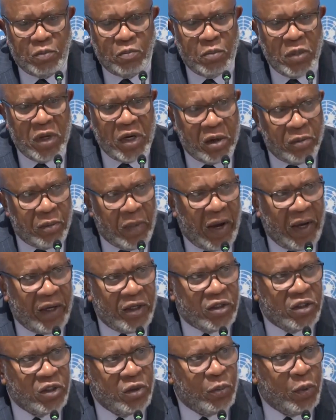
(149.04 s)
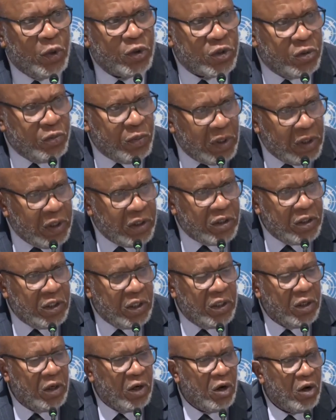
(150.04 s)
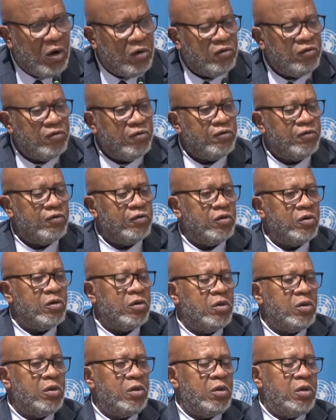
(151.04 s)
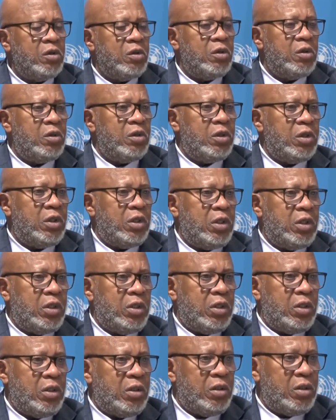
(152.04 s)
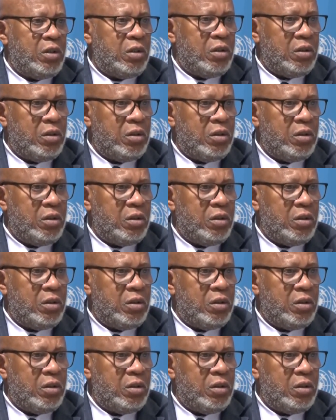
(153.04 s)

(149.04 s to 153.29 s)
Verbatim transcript: to minimize the possibility of, uh,